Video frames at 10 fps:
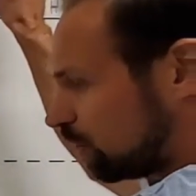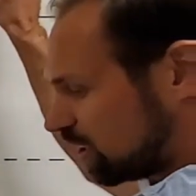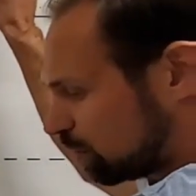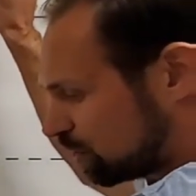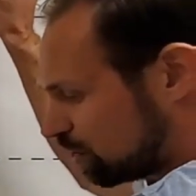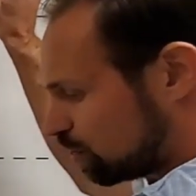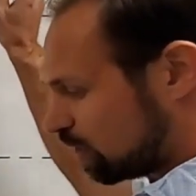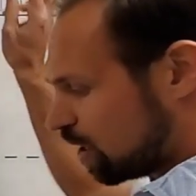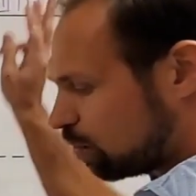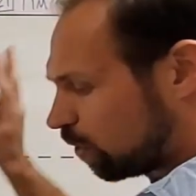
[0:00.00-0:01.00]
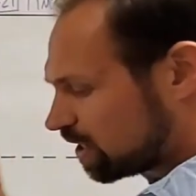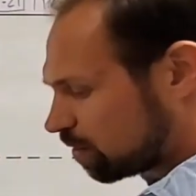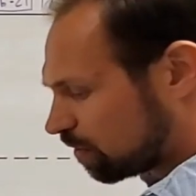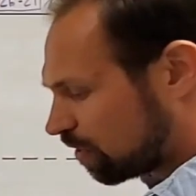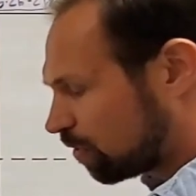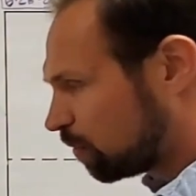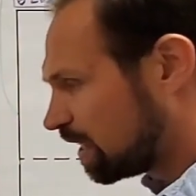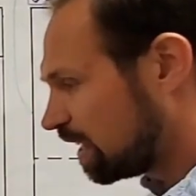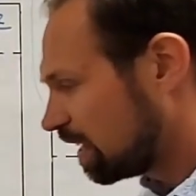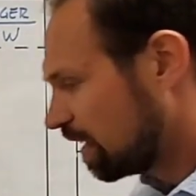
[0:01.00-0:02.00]
Point number 2. Point number
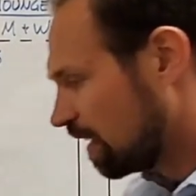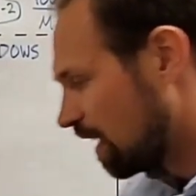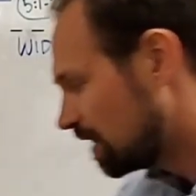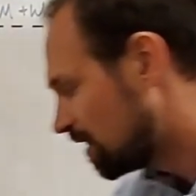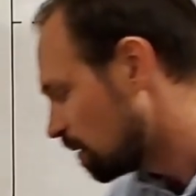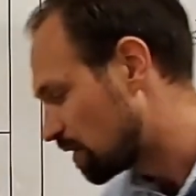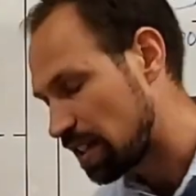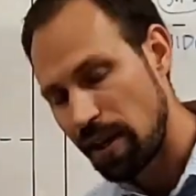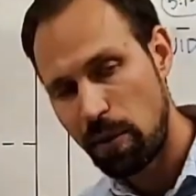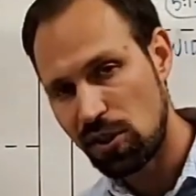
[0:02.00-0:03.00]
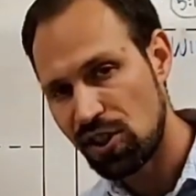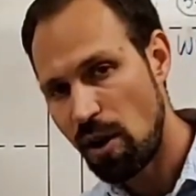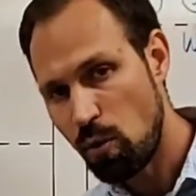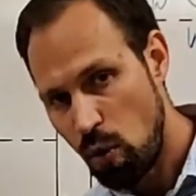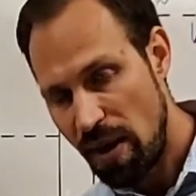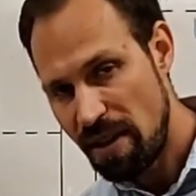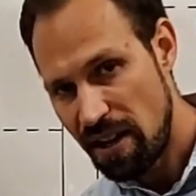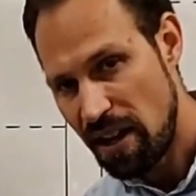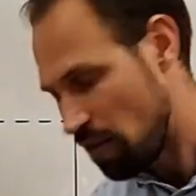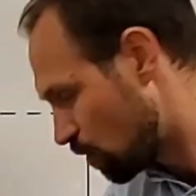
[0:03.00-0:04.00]
3, it seems like there were some
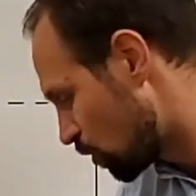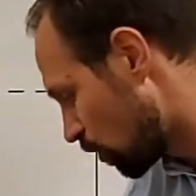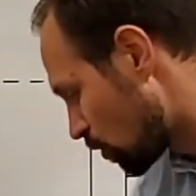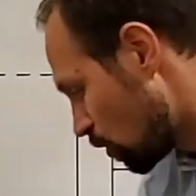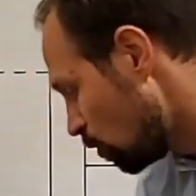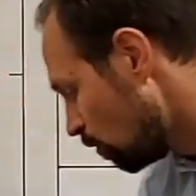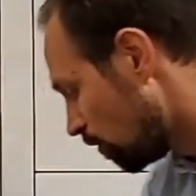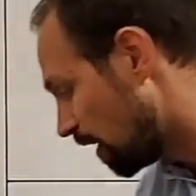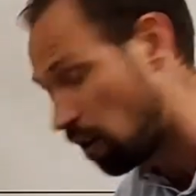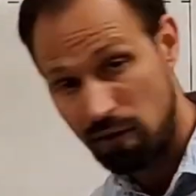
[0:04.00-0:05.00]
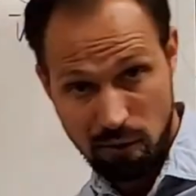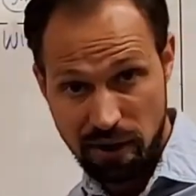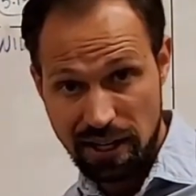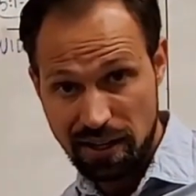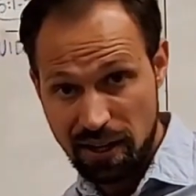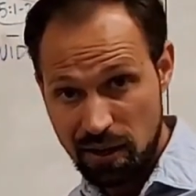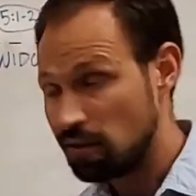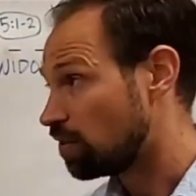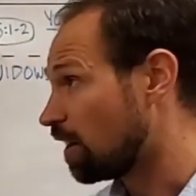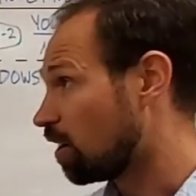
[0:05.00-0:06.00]
women in the church who fell for it, who
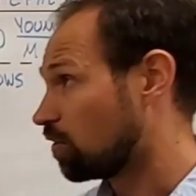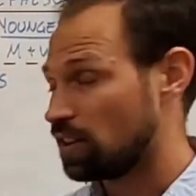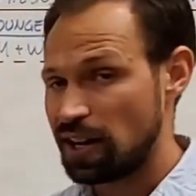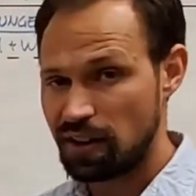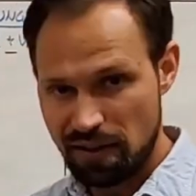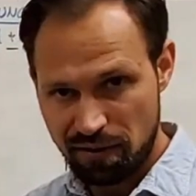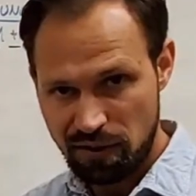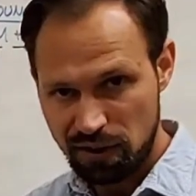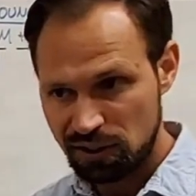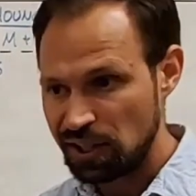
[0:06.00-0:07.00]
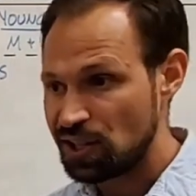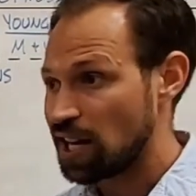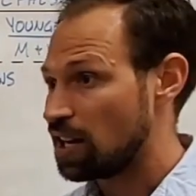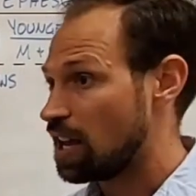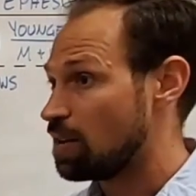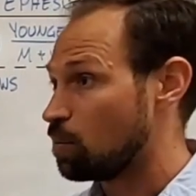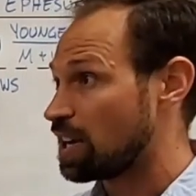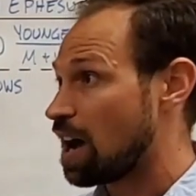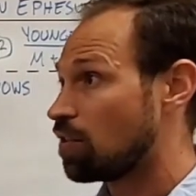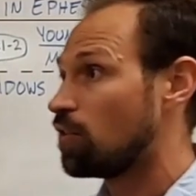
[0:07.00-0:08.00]
fell for their false teaching, and were
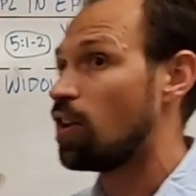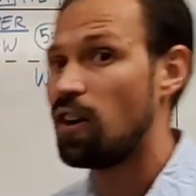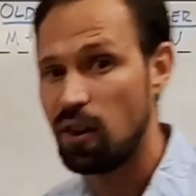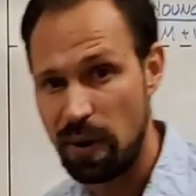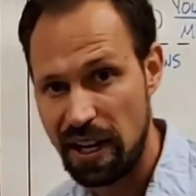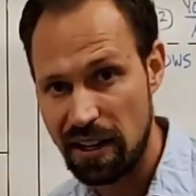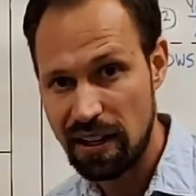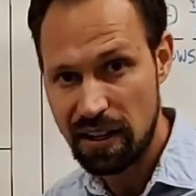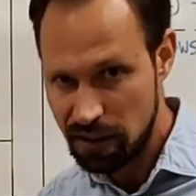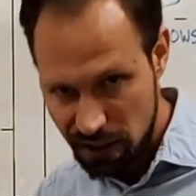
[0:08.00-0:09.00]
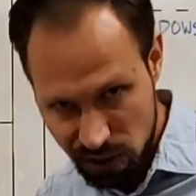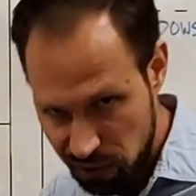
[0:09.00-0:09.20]
now following these